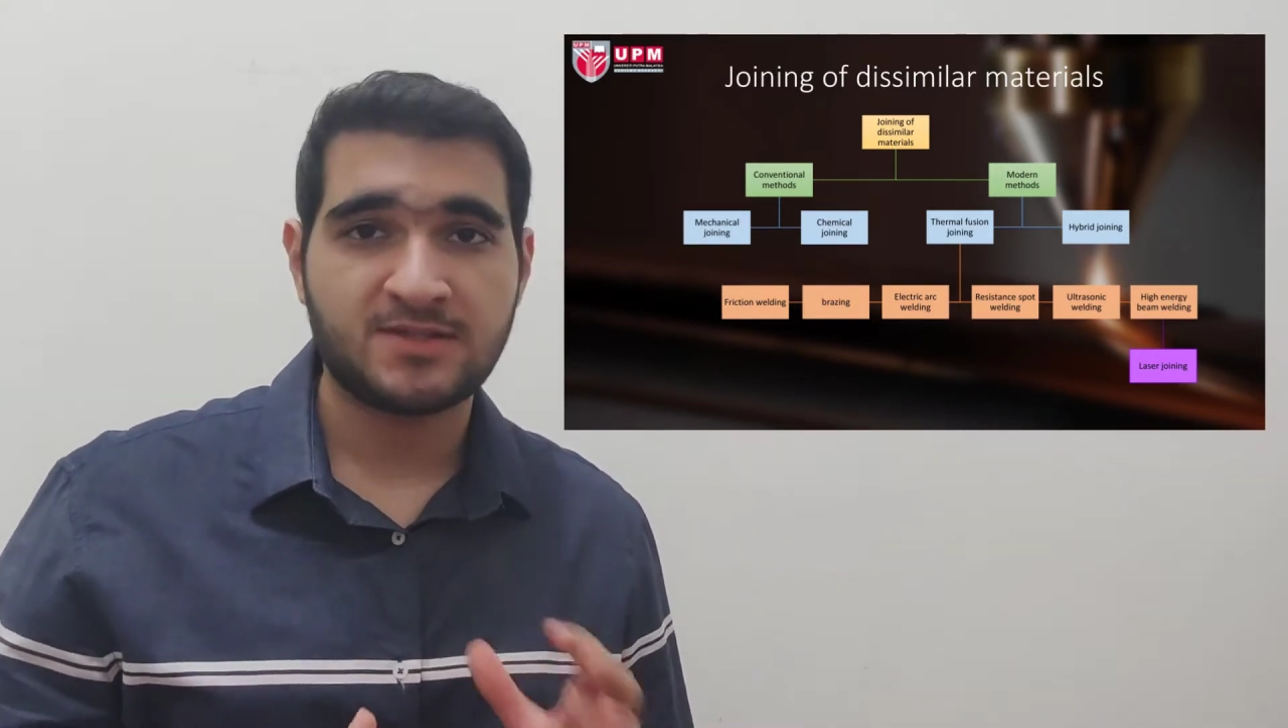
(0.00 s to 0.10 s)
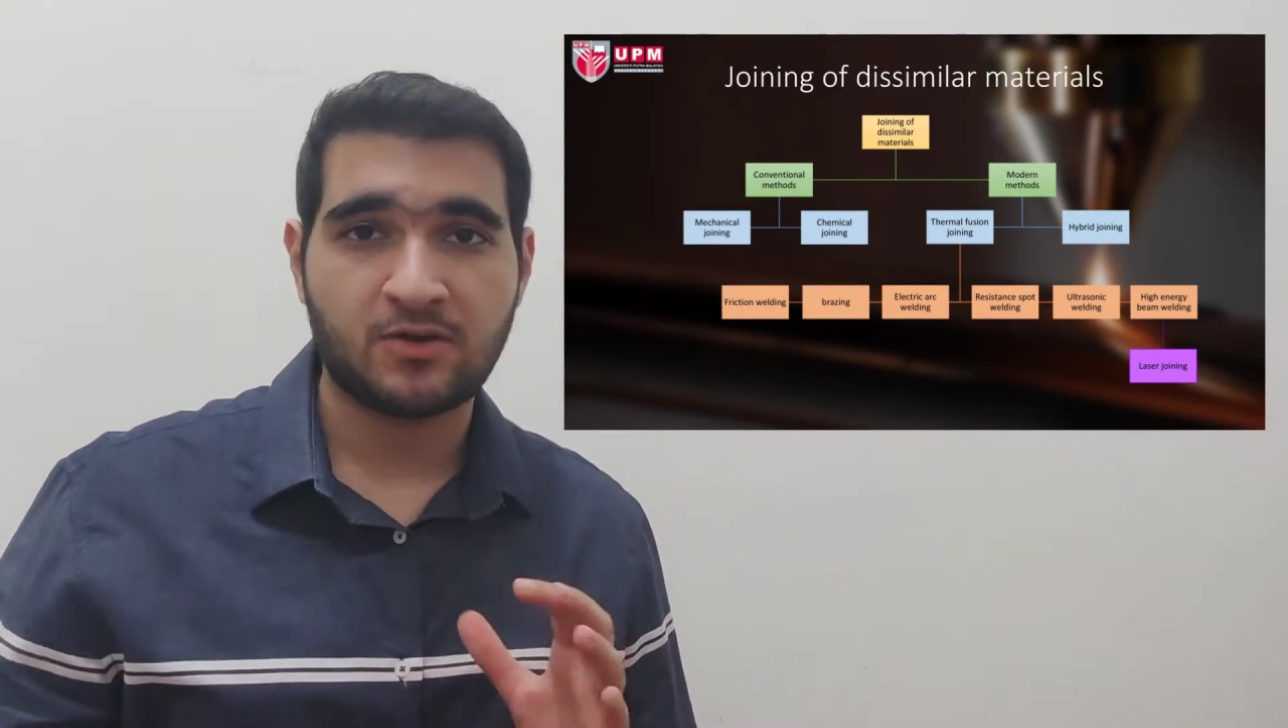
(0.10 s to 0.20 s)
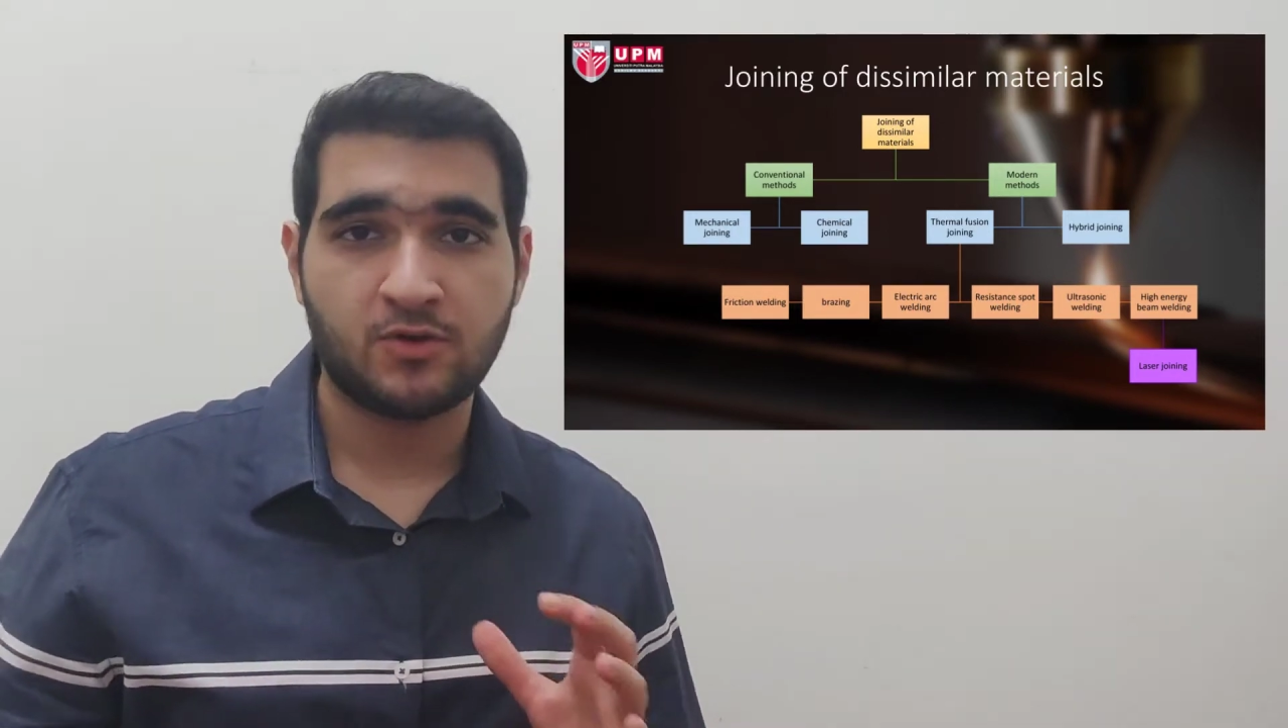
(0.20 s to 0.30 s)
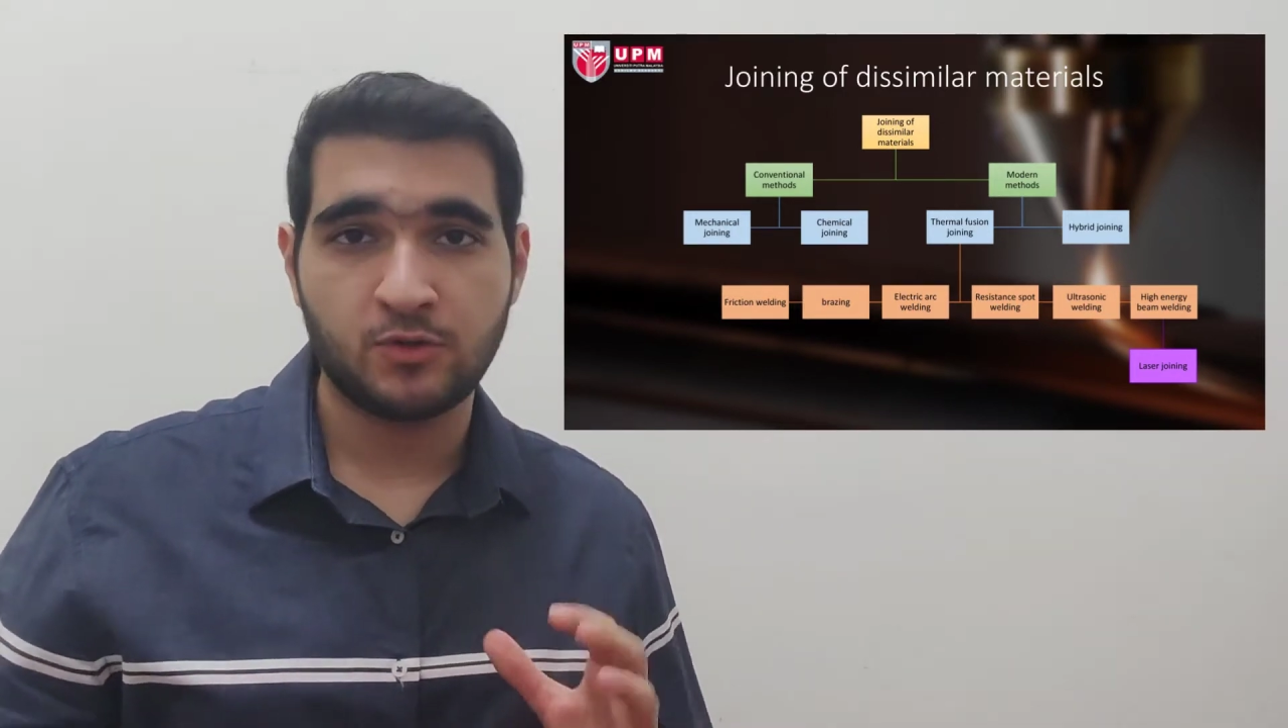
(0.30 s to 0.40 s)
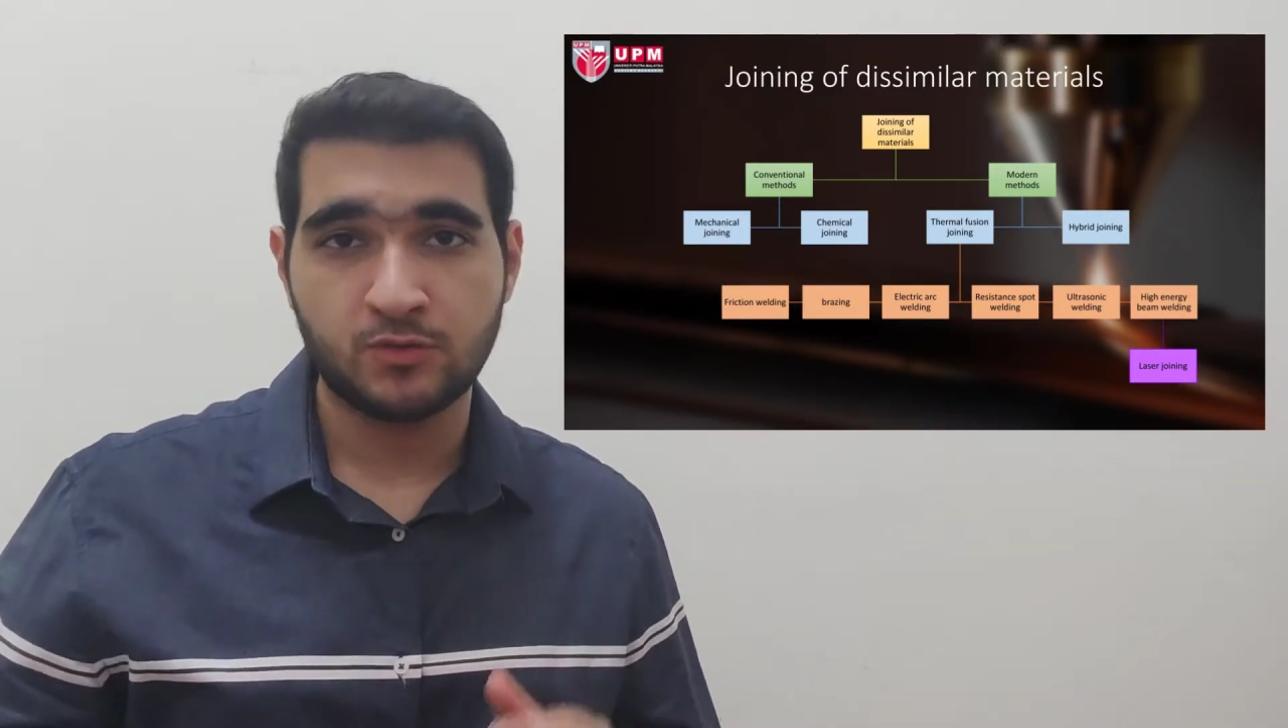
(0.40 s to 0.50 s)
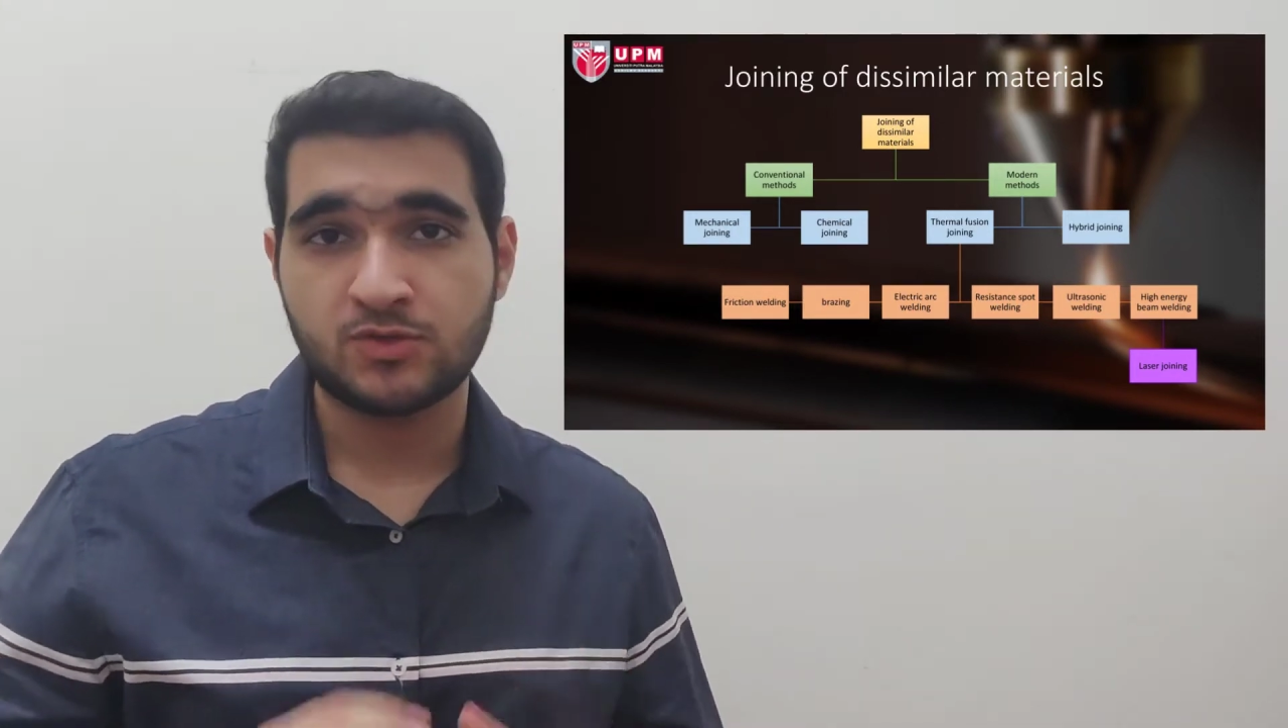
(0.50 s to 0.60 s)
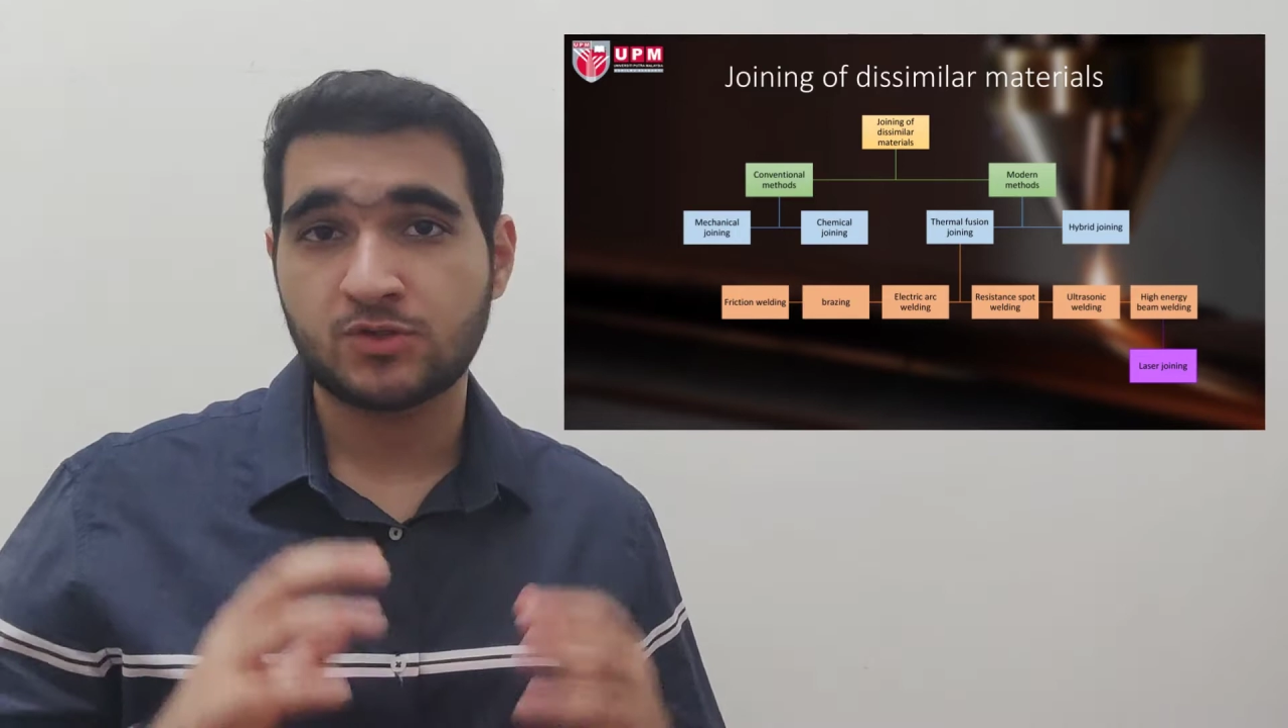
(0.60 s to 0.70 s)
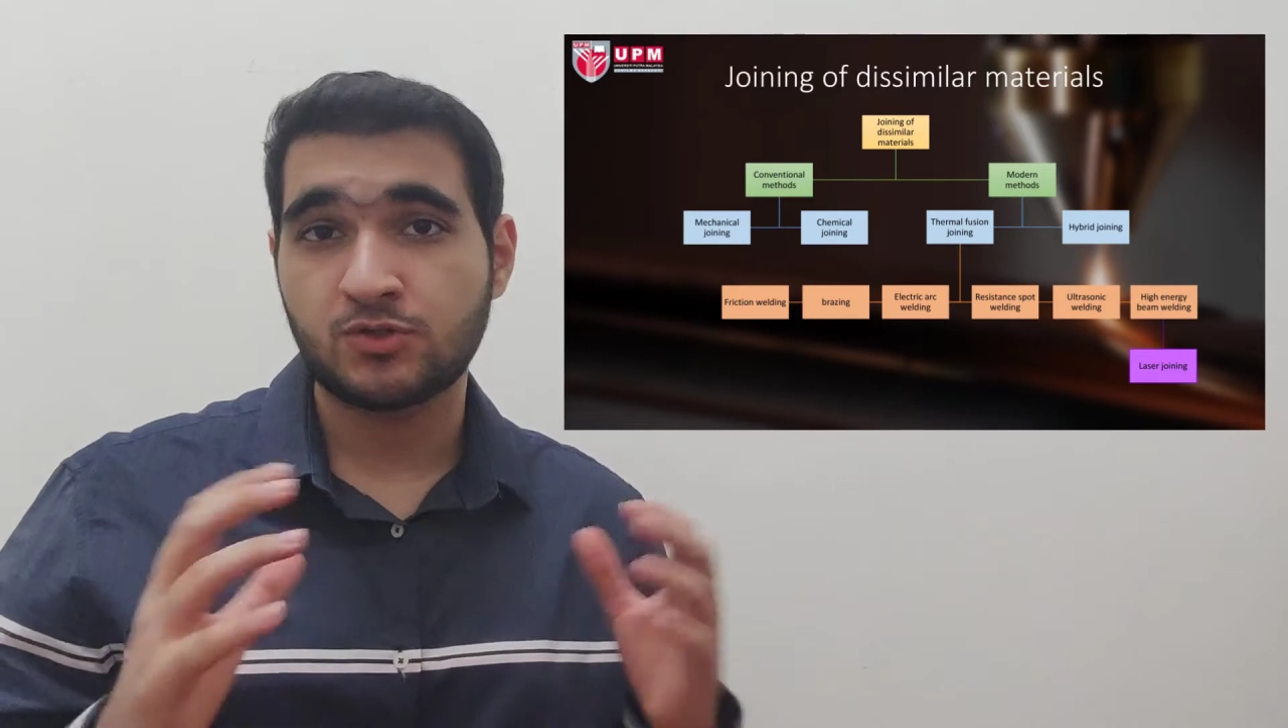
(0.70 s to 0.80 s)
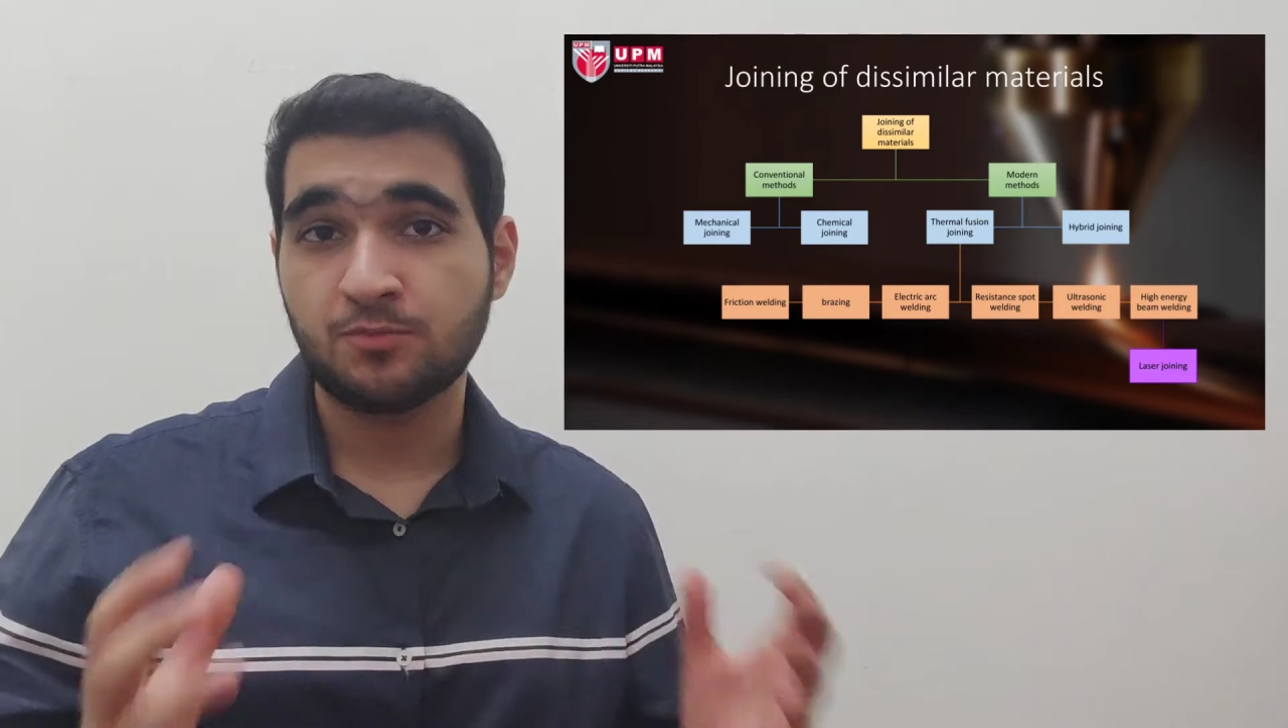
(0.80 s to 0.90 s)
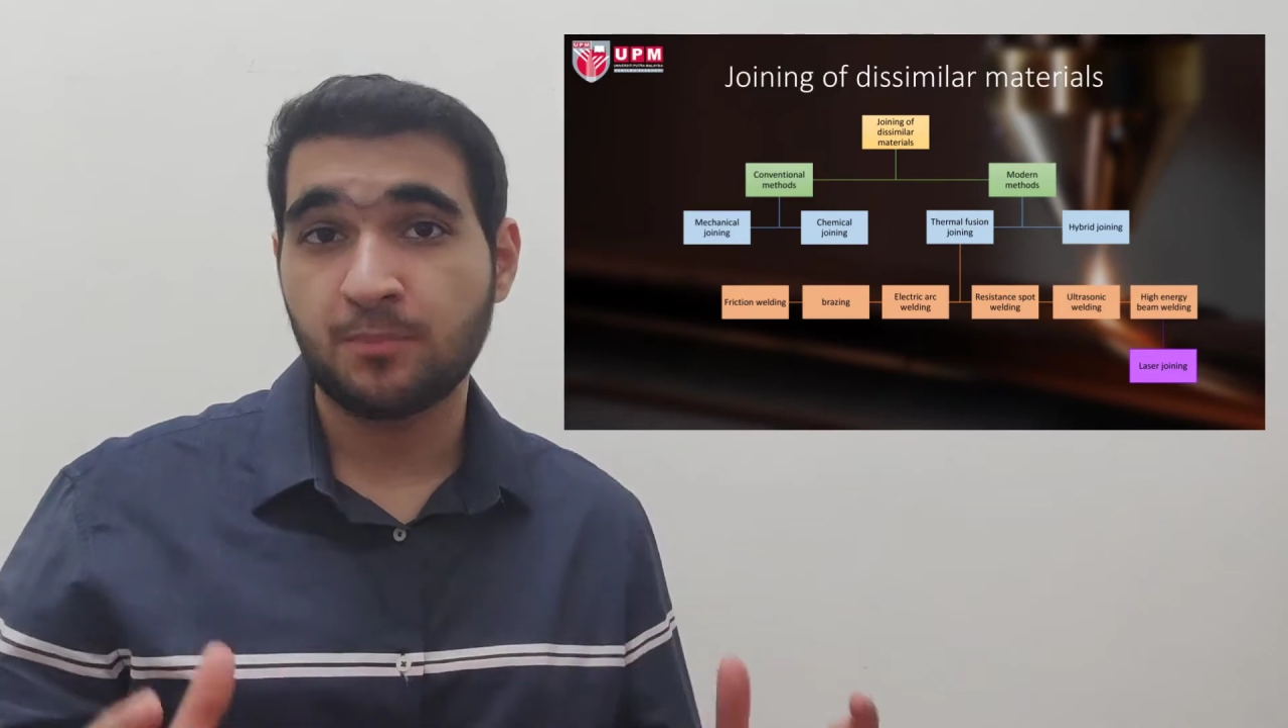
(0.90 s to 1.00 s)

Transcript: that are used to